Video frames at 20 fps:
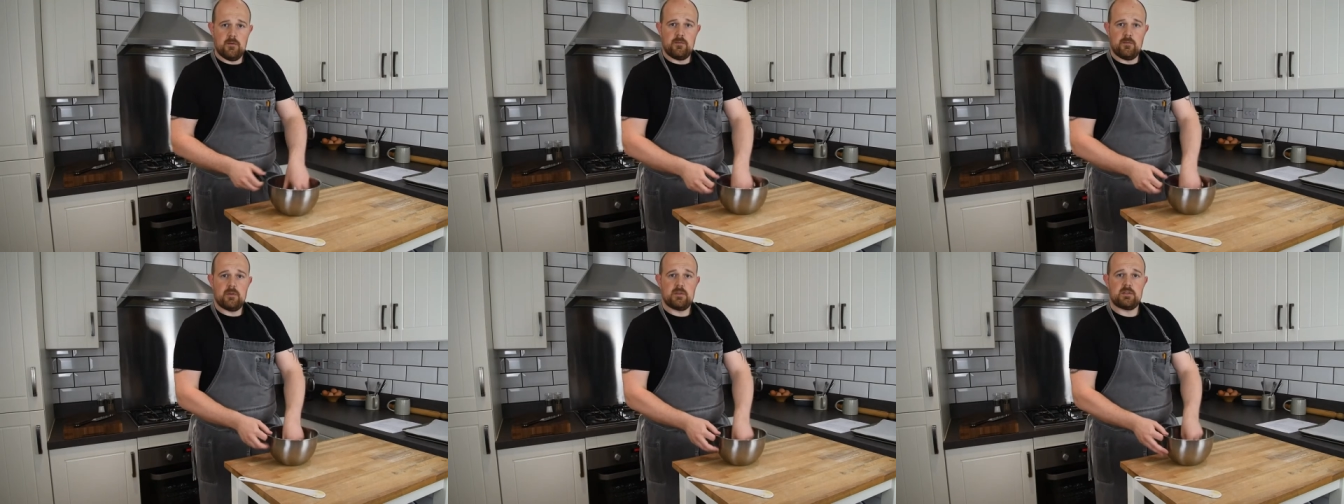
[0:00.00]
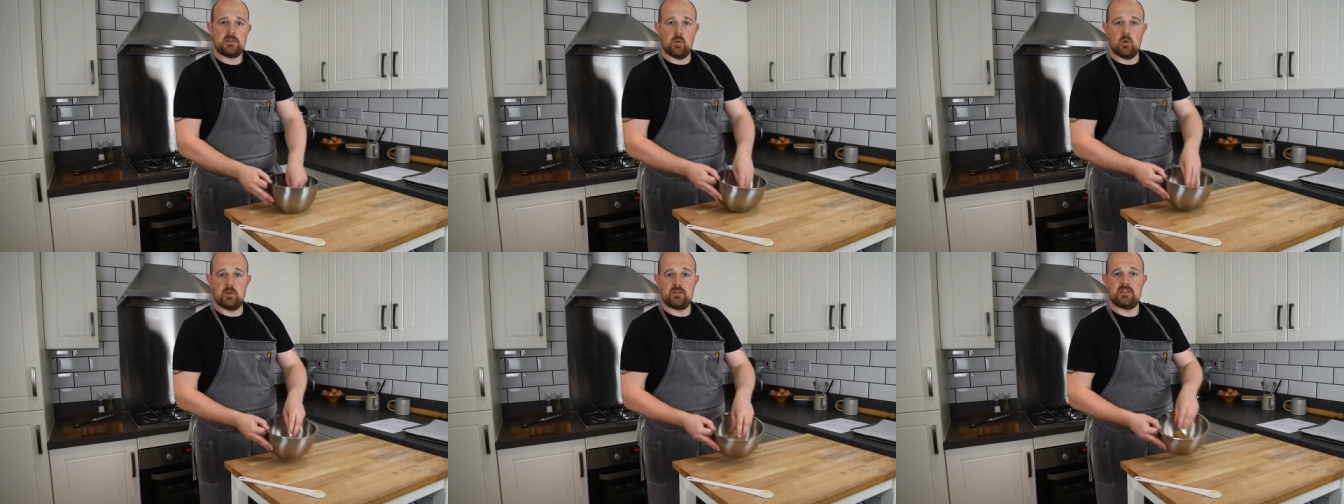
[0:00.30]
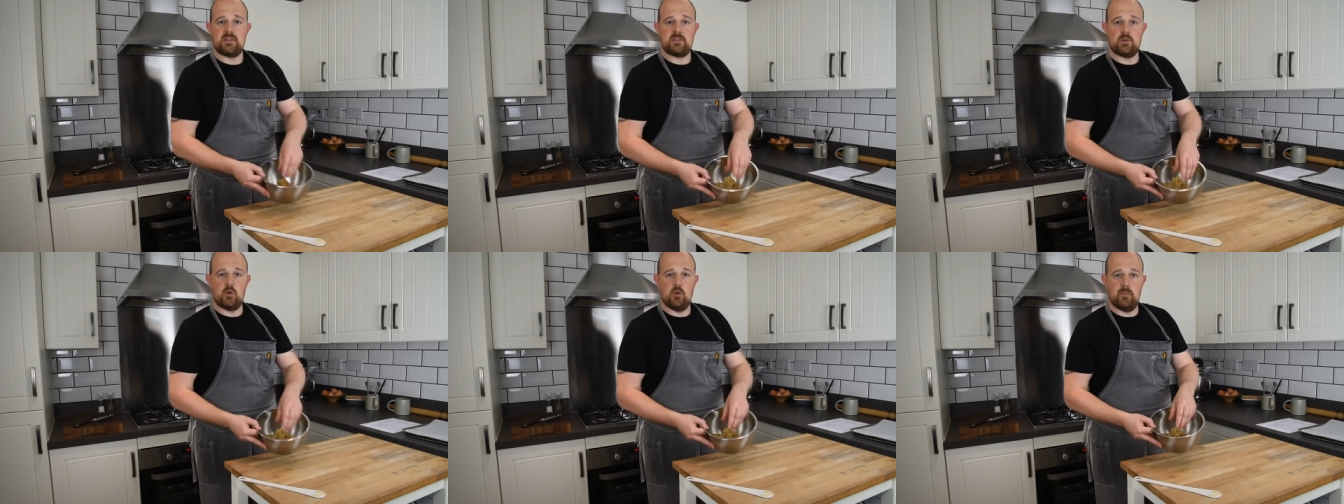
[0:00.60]
So once
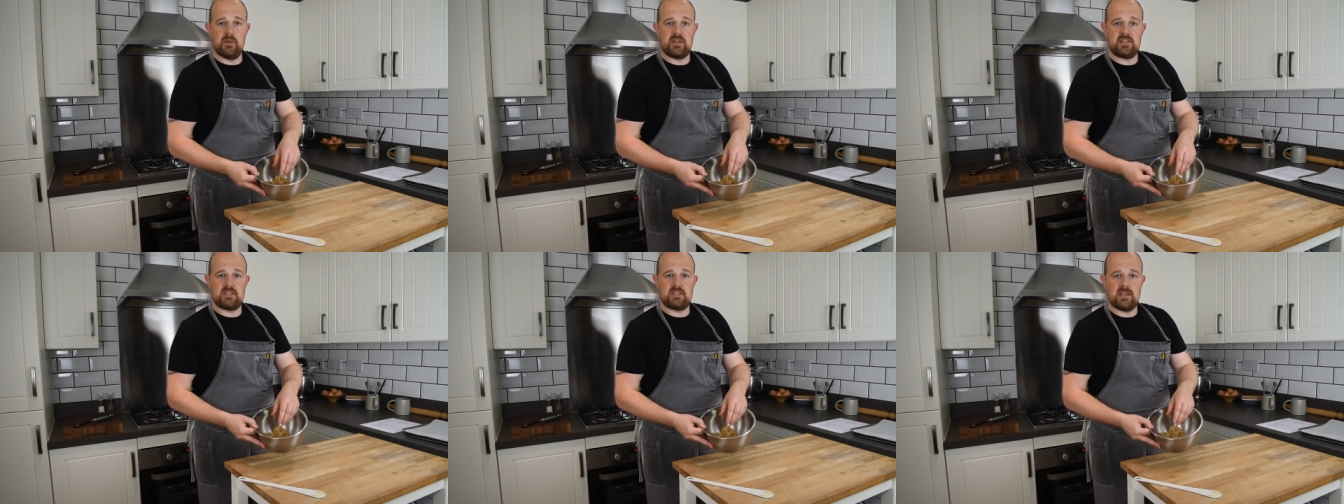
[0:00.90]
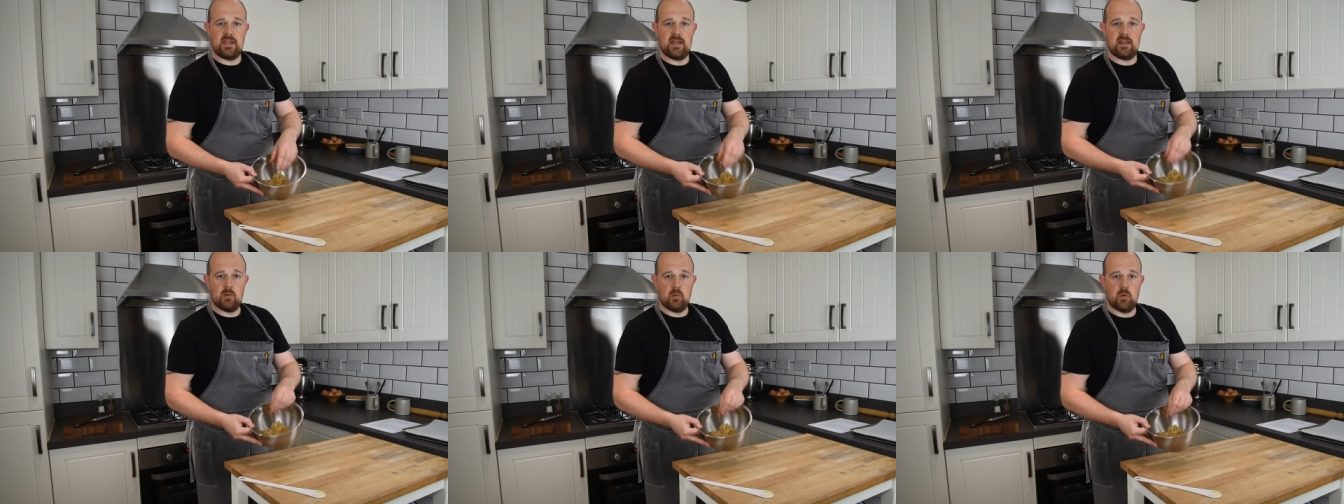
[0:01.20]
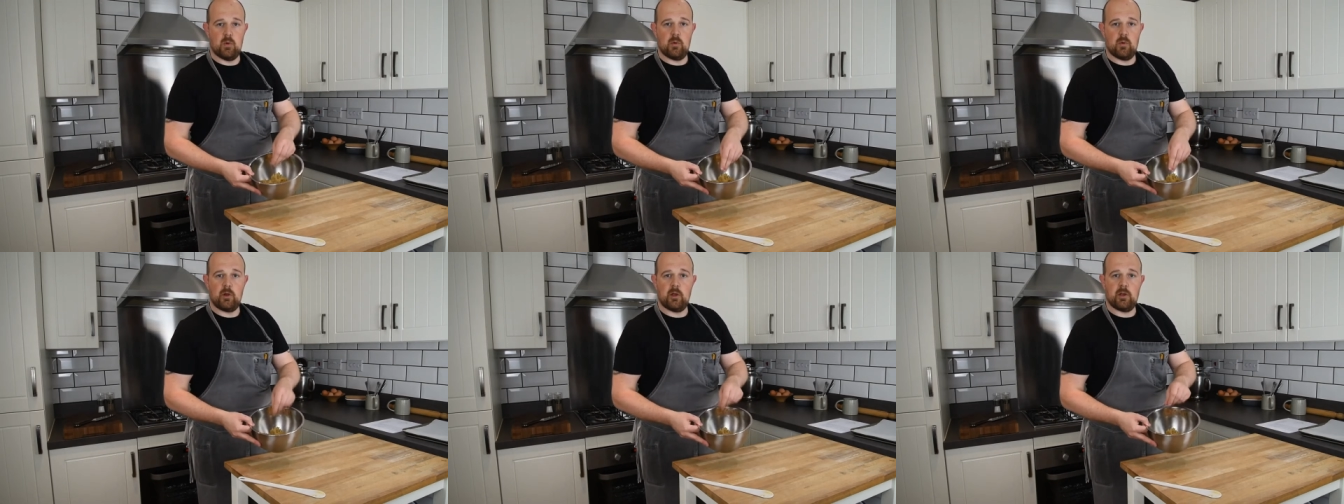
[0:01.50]
it's all mixed together, what
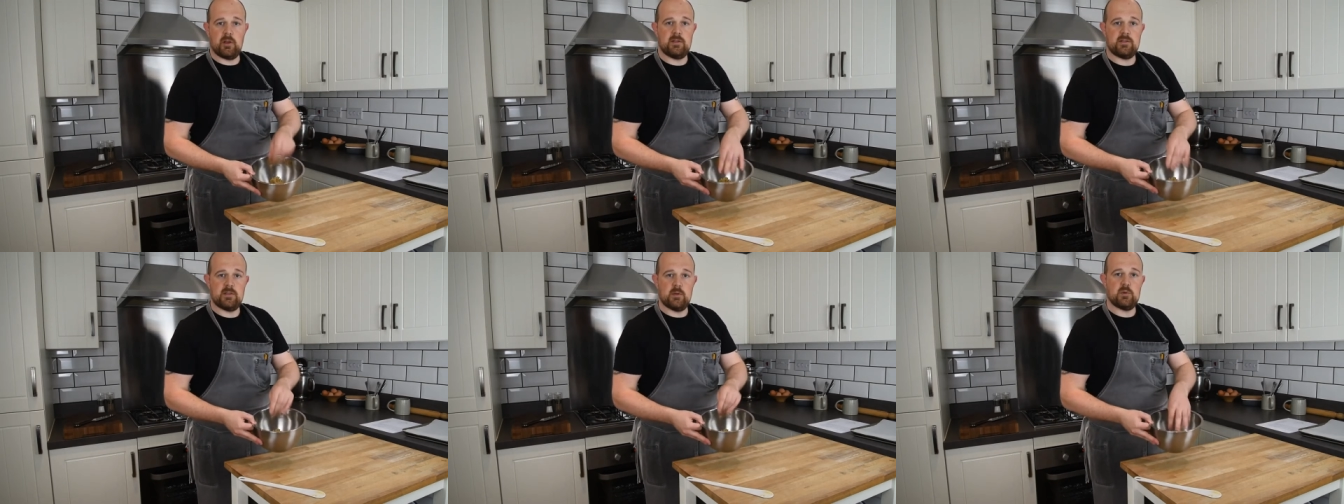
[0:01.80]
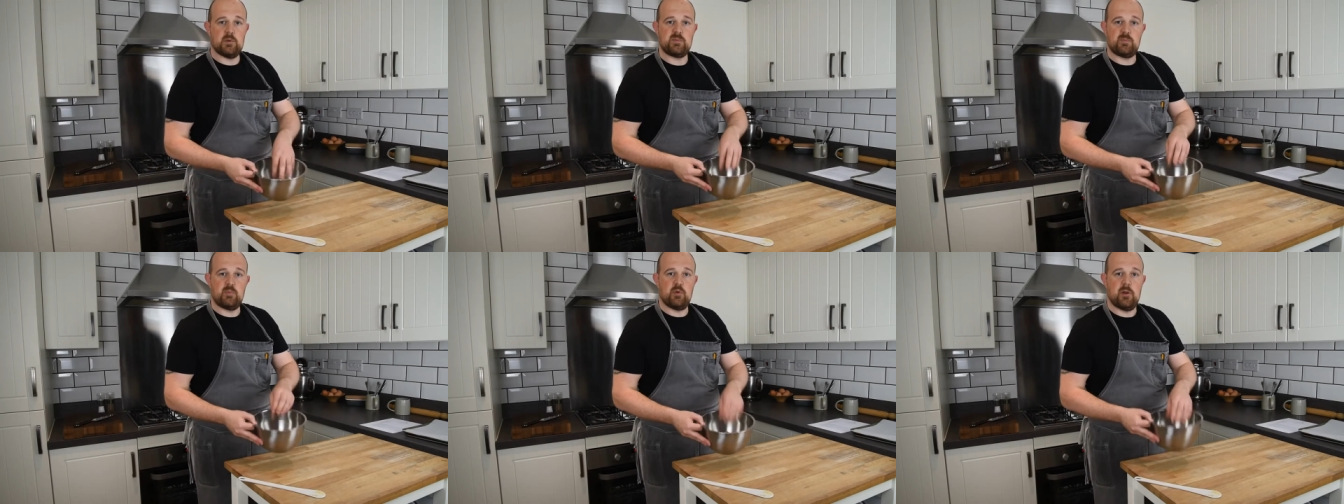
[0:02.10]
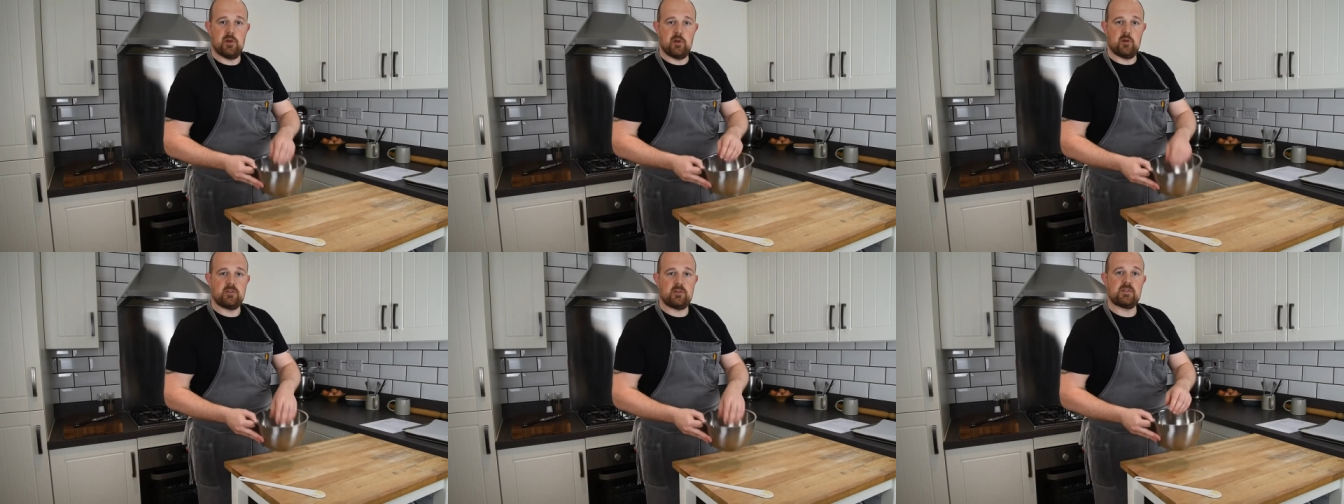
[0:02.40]
we're going to do is put
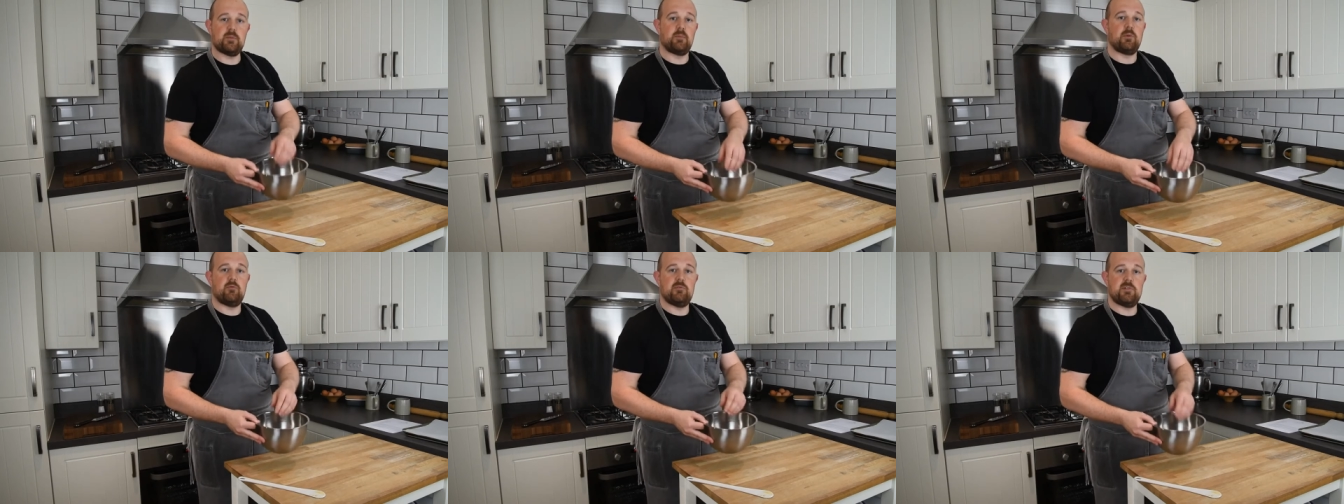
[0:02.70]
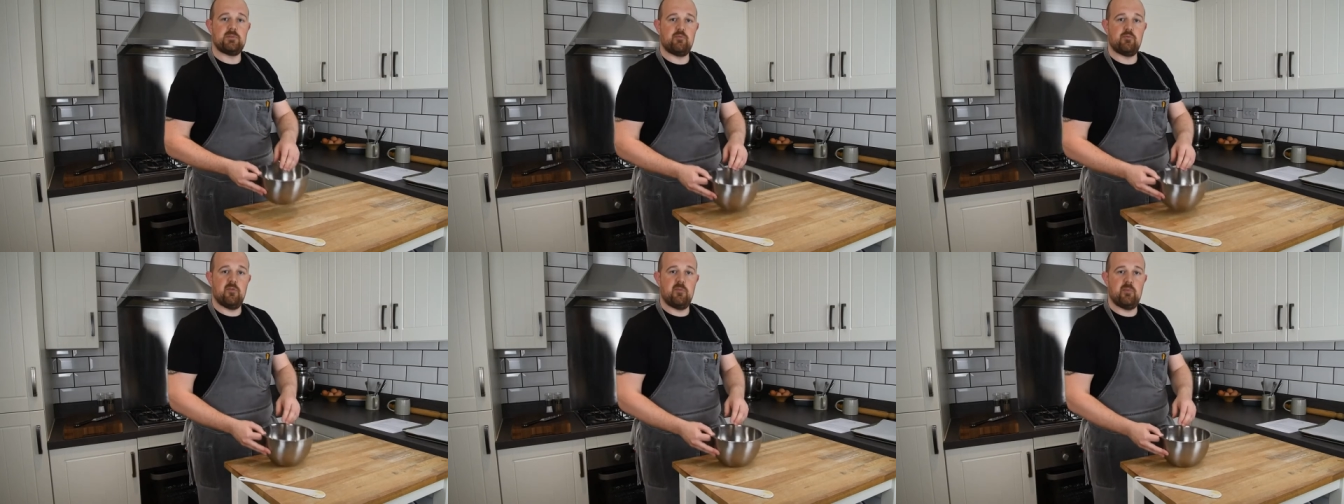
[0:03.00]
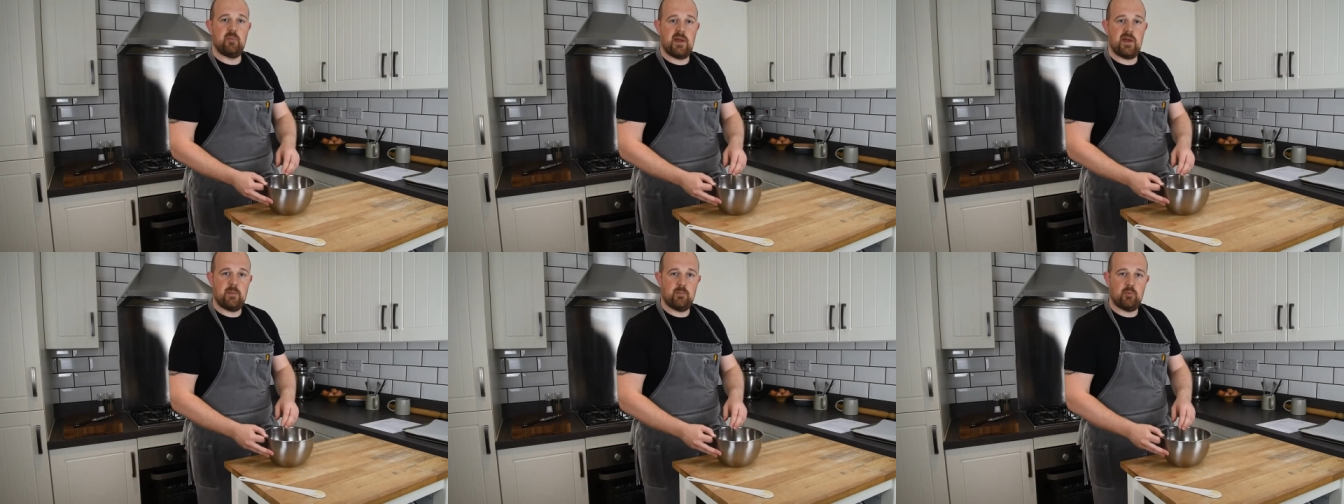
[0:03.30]
it on some greaseproof
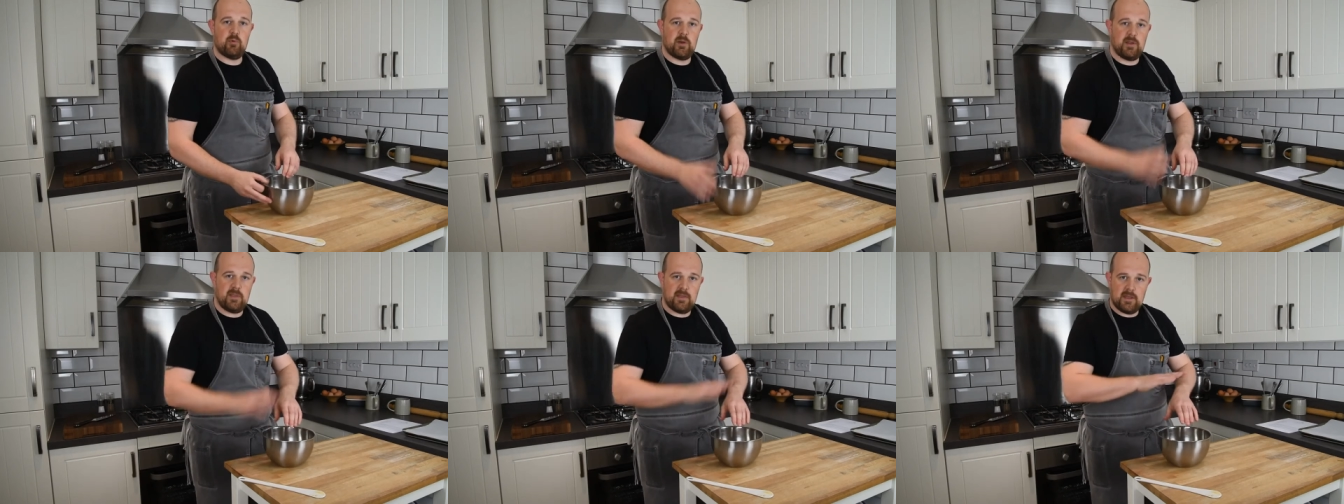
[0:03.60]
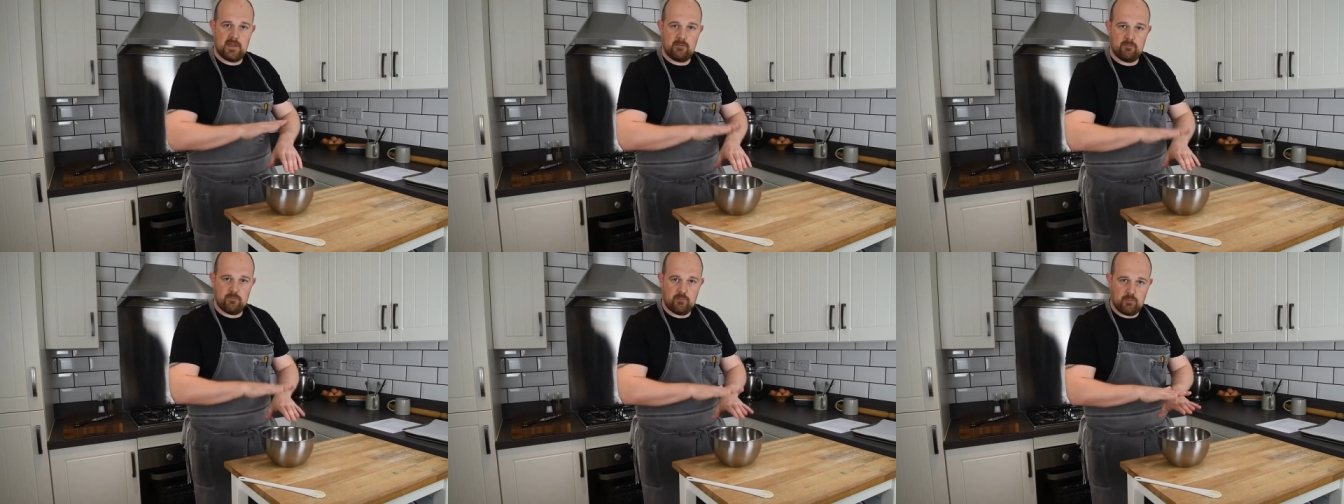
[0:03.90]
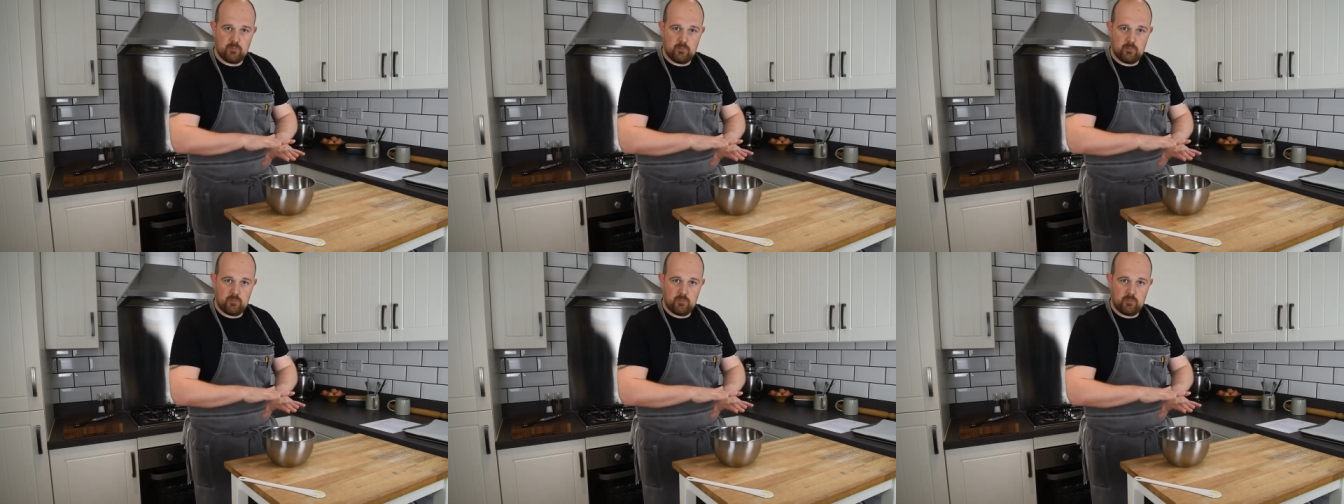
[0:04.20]
paper and then